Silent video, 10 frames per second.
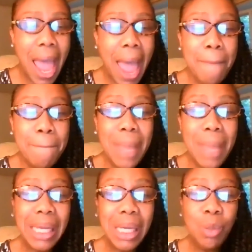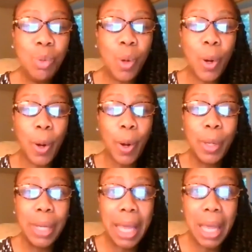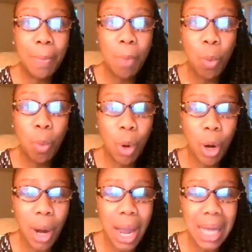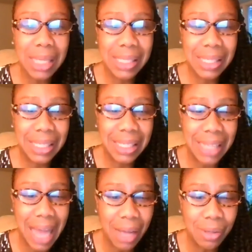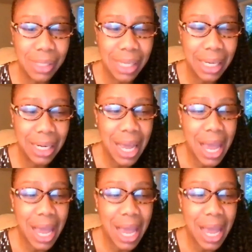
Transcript: and many who heard him were astounded